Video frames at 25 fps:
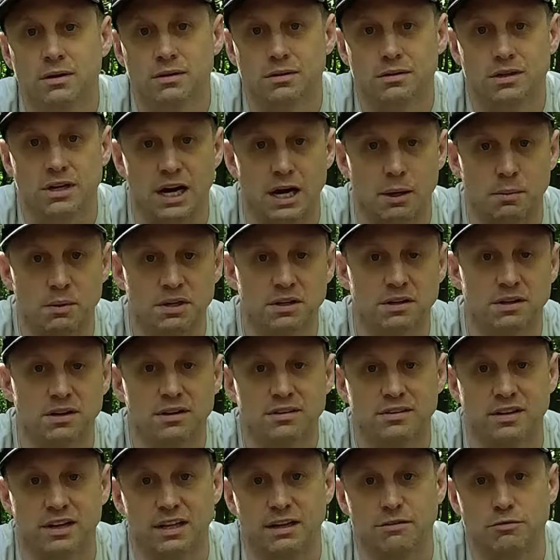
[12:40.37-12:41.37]
Comment,
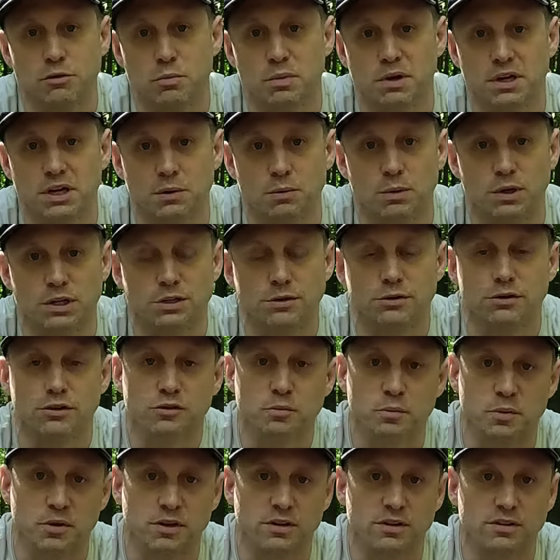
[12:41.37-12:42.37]
tell everybody what your
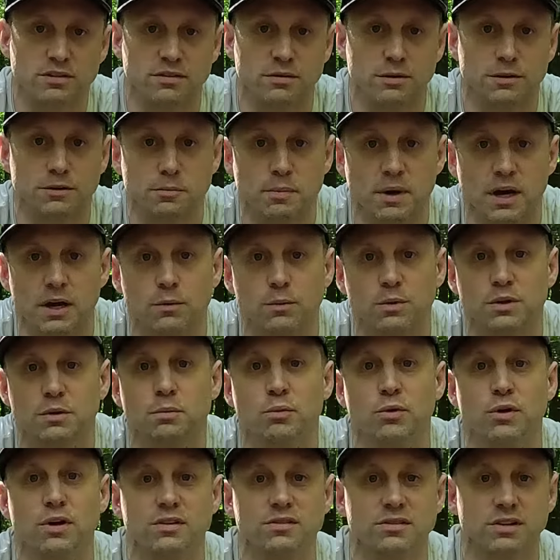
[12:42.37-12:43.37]
experience has been with
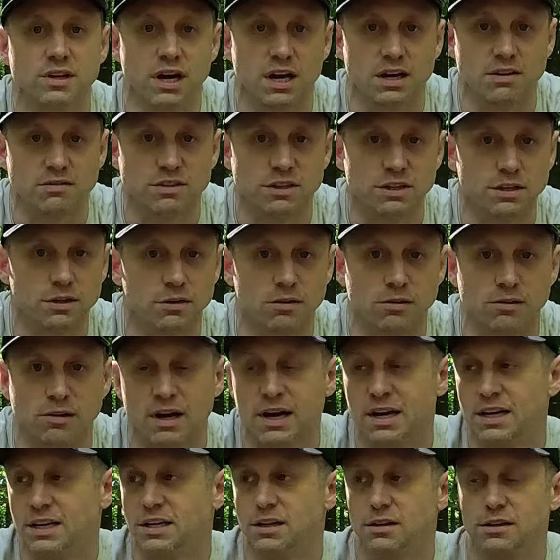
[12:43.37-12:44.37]
poison ivy or
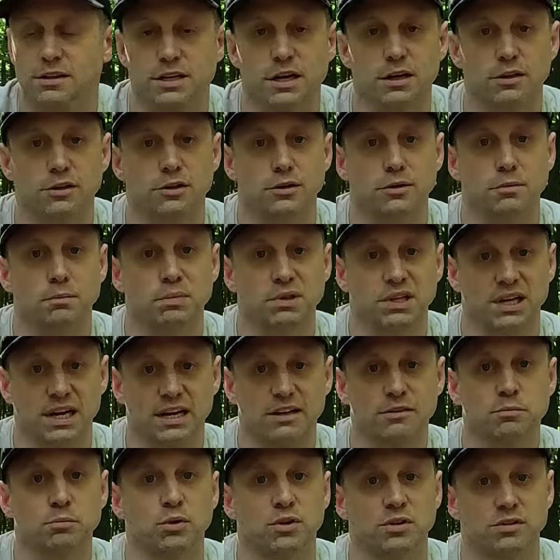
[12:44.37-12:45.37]
any of the other
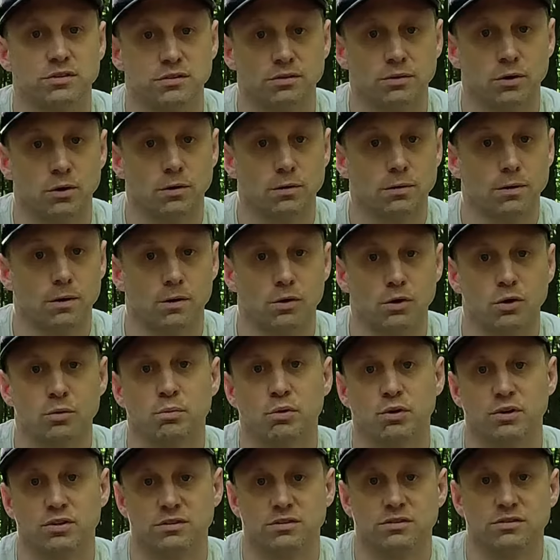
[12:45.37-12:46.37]
plants, poison oak,
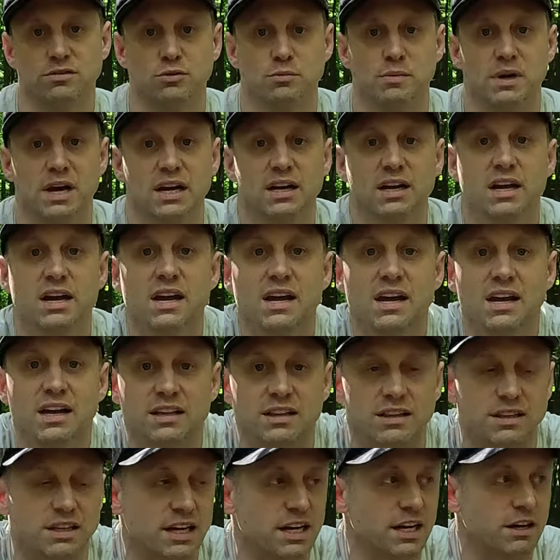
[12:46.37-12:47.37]
poison sumac.
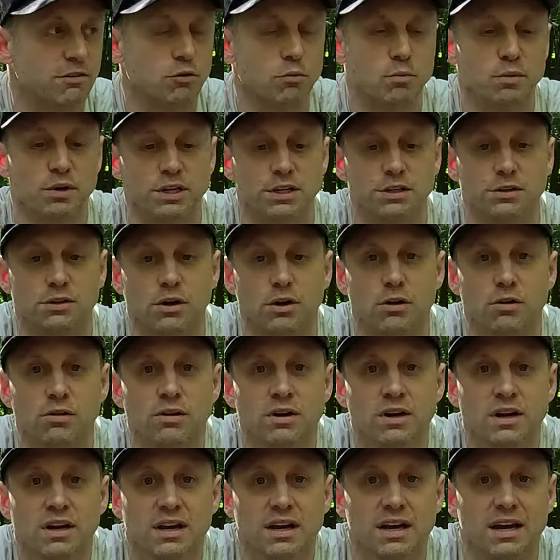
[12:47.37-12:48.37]
Let everybody know
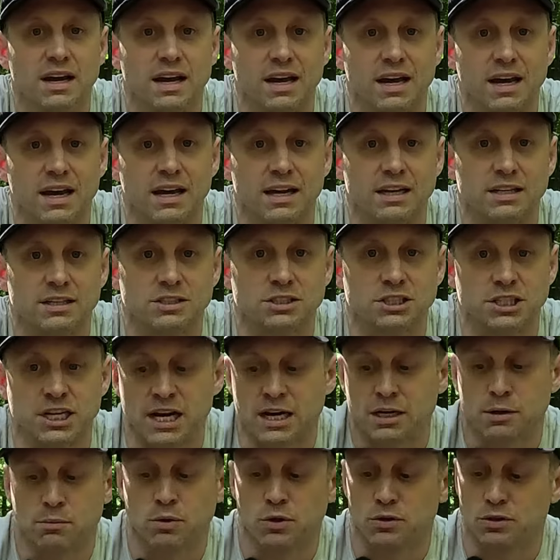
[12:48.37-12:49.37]
and
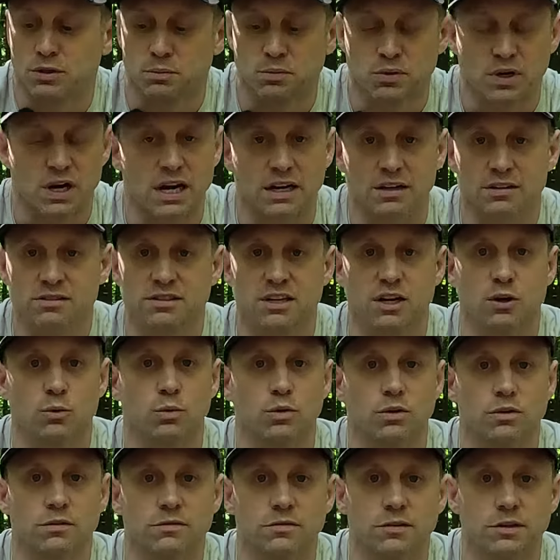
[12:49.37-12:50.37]
chat about the products that
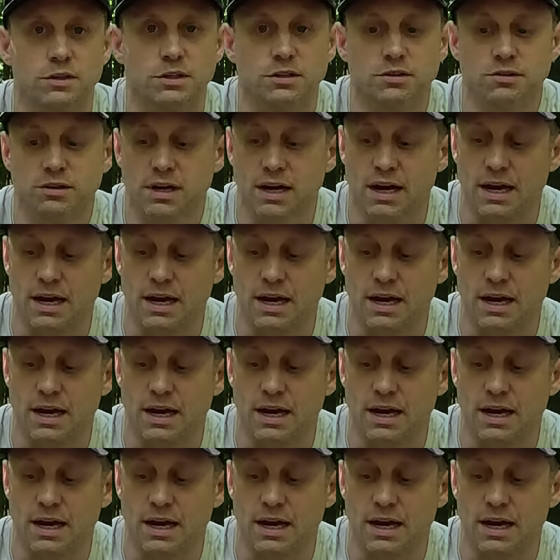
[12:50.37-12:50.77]
work for you.